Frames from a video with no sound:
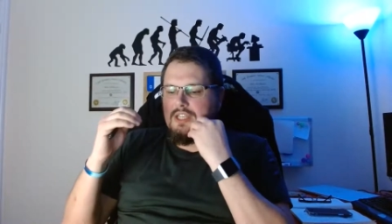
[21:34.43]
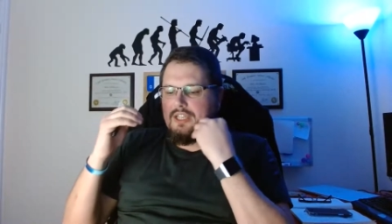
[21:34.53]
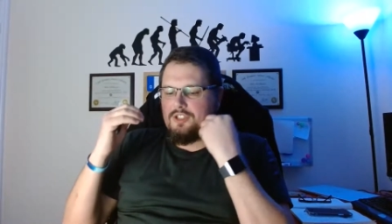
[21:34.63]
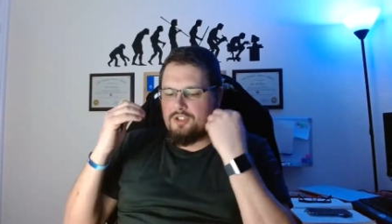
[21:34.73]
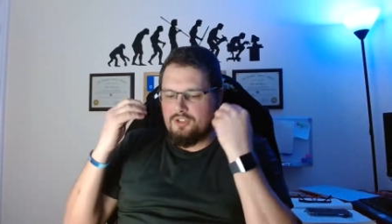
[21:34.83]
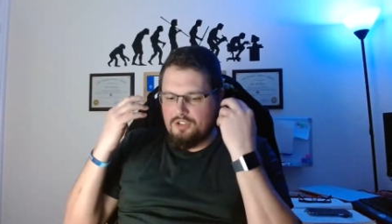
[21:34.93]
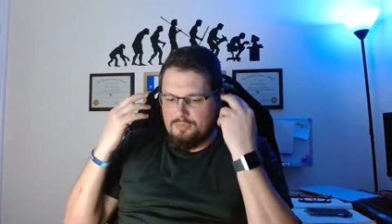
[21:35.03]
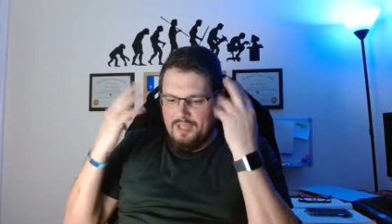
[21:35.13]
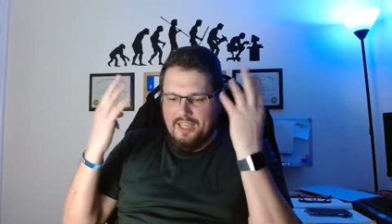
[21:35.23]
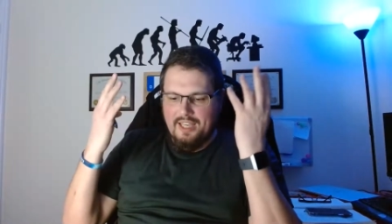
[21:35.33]
It should just
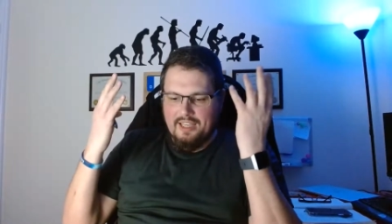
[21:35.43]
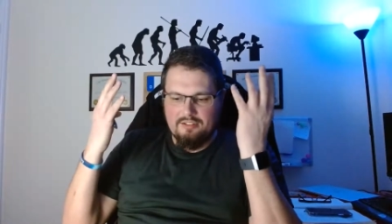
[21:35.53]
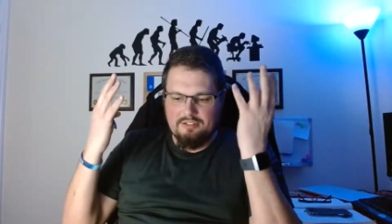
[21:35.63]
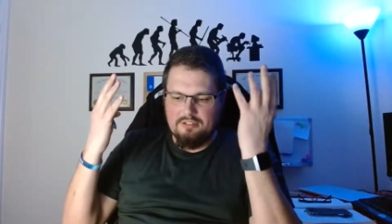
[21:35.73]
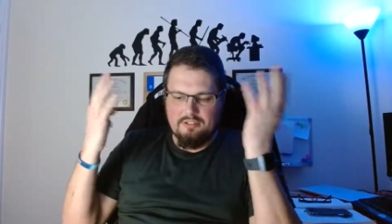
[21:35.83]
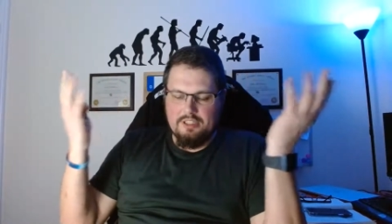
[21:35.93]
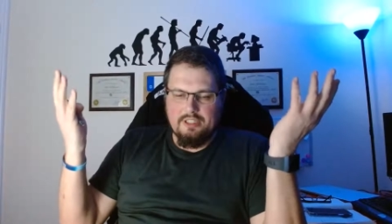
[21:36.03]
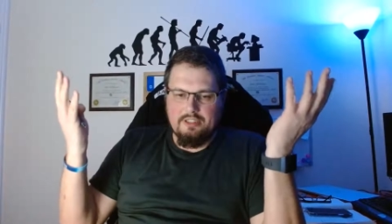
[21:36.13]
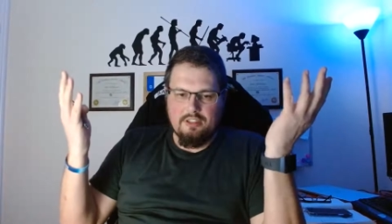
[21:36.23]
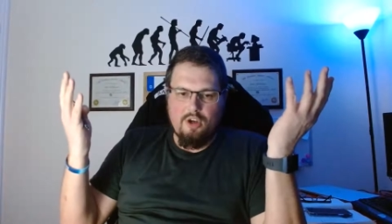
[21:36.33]
be there
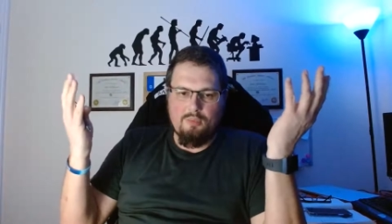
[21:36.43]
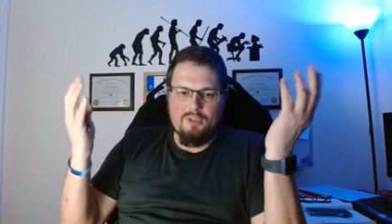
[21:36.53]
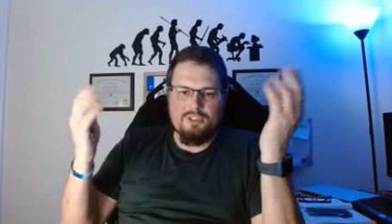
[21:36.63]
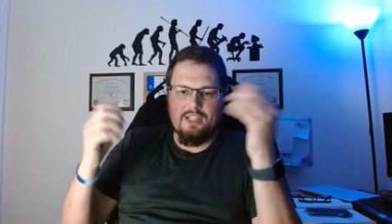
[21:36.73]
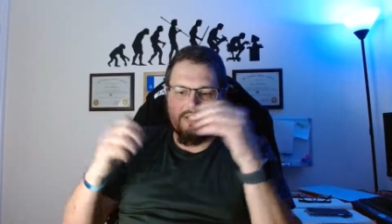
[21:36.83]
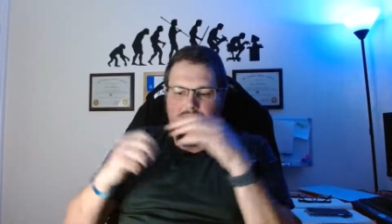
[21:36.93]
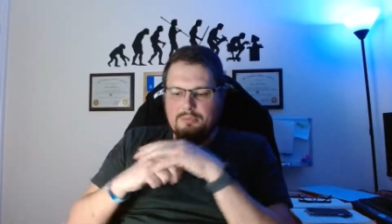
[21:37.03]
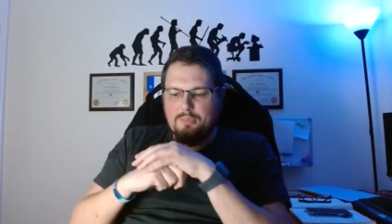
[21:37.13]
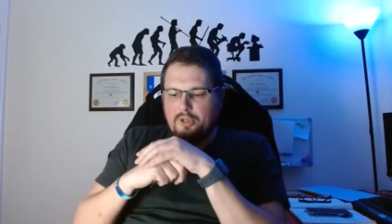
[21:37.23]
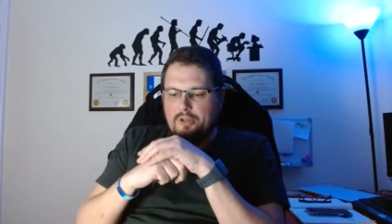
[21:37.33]
and common
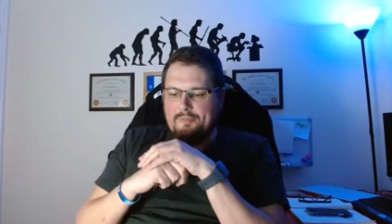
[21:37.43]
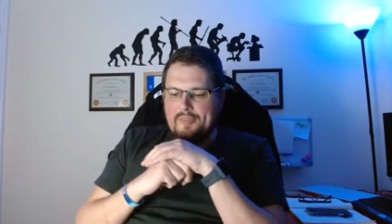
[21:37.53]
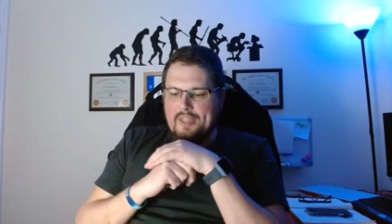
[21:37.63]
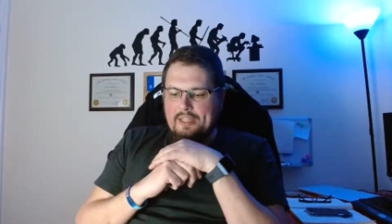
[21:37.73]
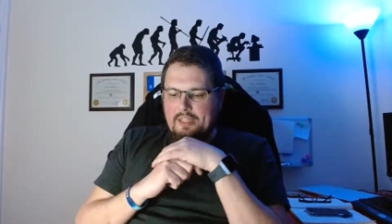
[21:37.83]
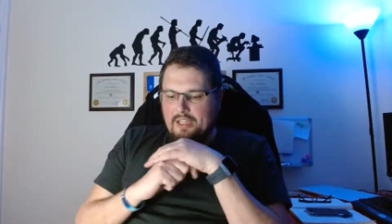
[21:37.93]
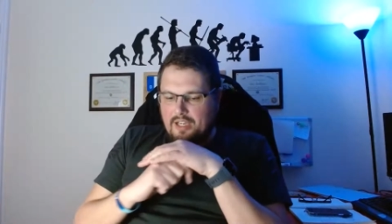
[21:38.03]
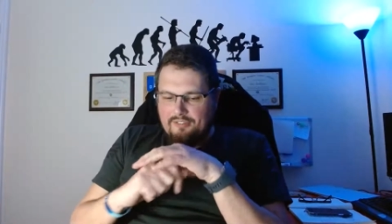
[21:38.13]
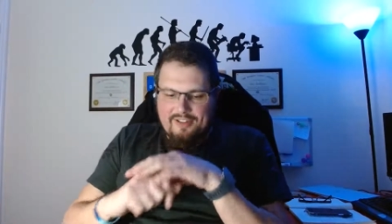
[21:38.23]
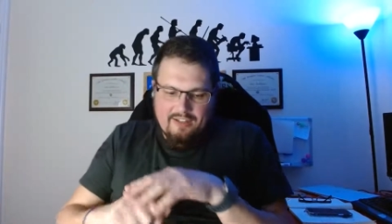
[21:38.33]
sense. But
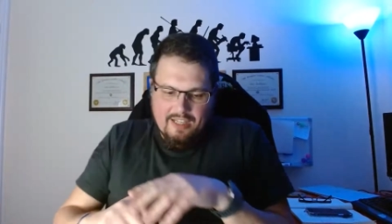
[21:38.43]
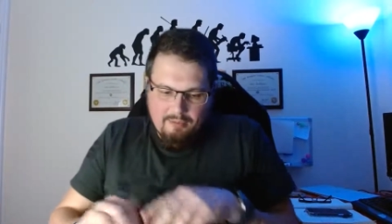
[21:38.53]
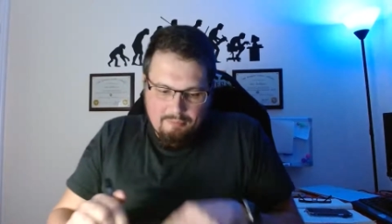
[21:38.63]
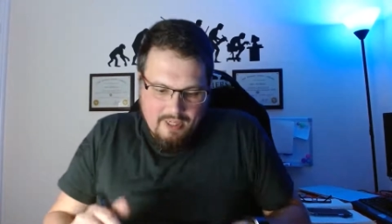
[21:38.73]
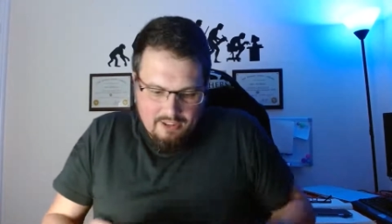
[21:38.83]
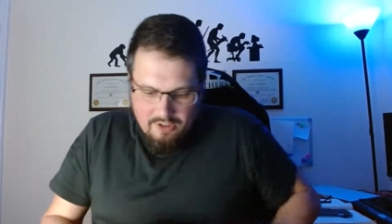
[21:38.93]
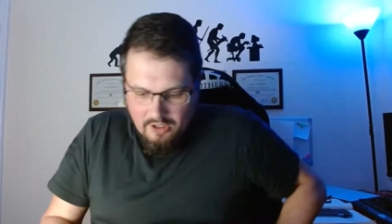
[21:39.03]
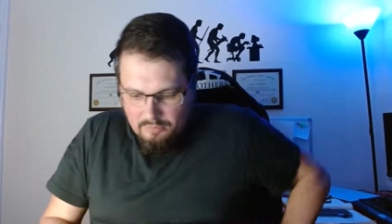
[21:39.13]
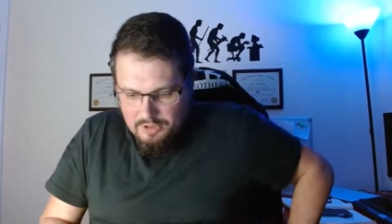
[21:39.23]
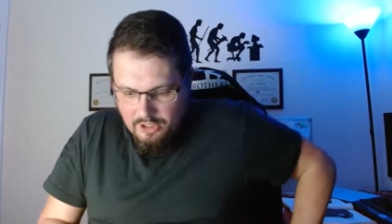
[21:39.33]
I found out many
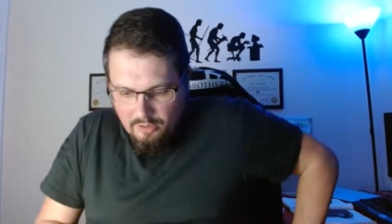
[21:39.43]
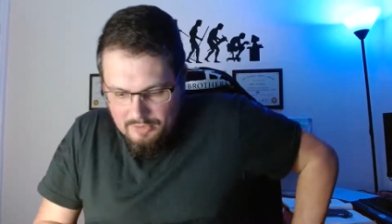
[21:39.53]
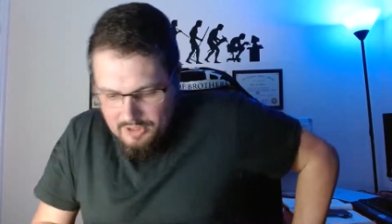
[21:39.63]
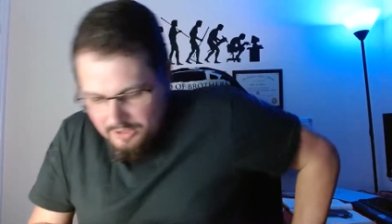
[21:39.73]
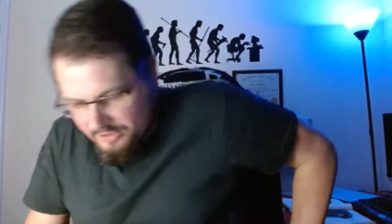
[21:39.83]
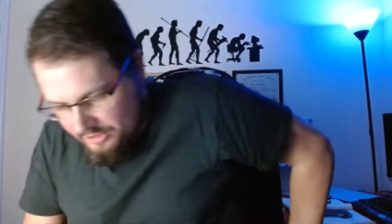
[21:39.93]
times that common sense is